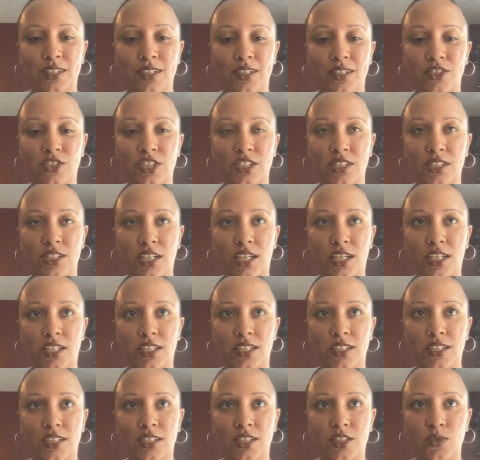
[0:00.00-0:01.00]
And she's
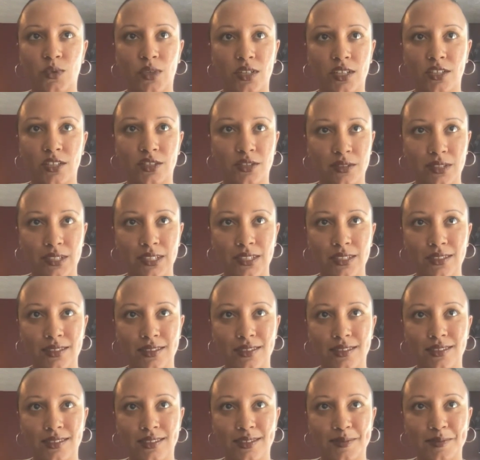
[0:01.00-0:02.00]
like, you want to do it?
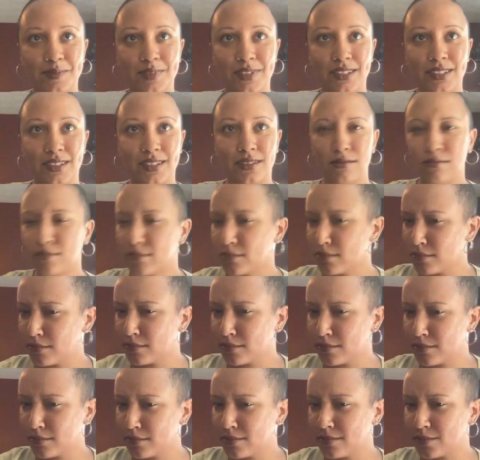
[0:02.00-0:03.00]
I'm like,
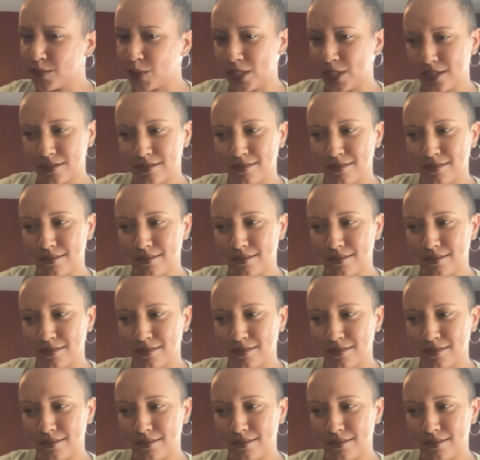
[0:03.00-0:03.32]
what?